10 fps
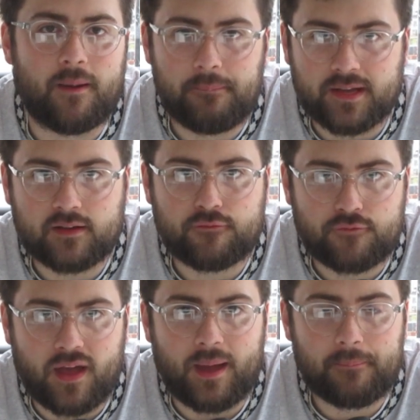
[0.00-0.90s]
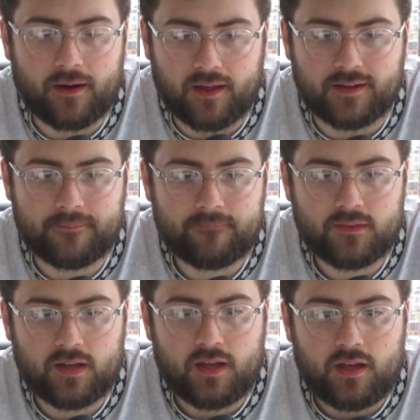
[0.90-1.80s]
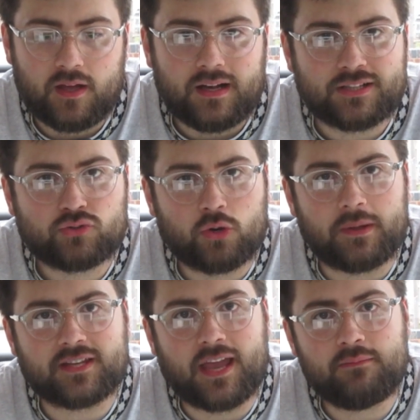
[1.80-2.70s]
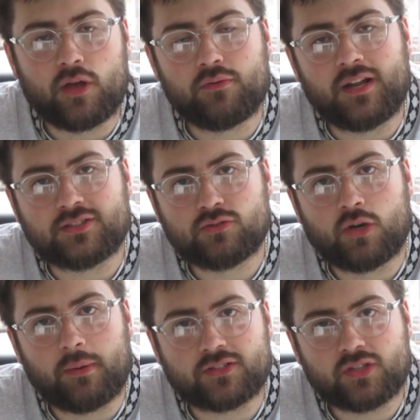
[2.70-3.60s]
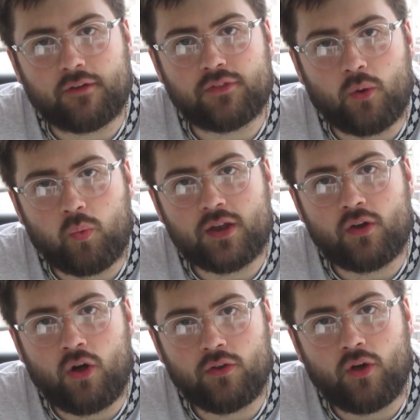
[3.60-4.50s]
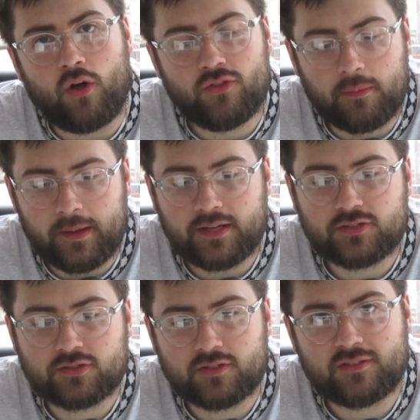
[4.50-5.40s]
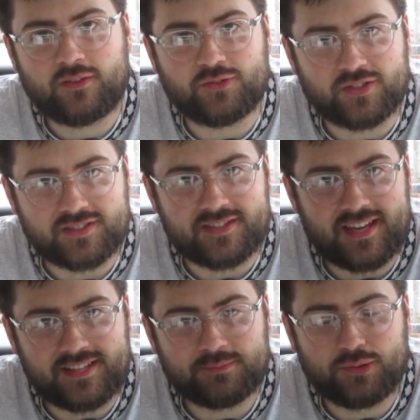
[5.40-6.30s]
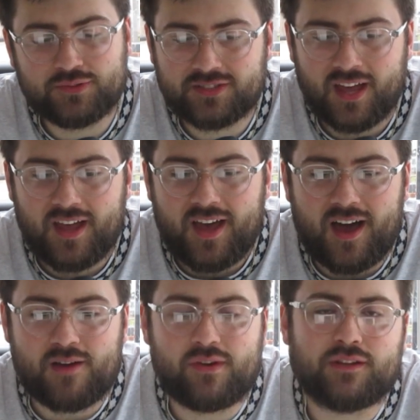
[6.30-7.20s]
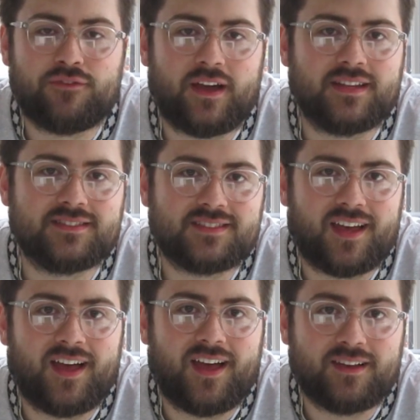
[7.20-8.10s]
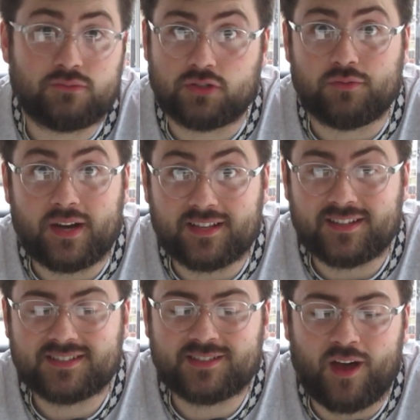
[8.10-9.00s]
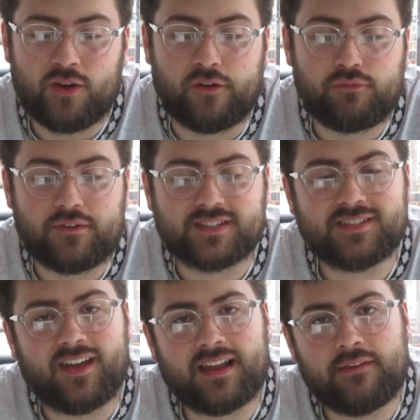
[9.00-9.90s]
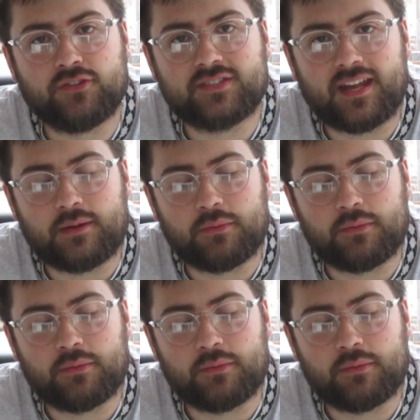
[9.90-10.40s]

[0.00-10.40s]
a big fair play. Let's talk about the game though. Let's talk about stuff that went on the pitch, not just the tennis balls. Reading started off with a starting 11 today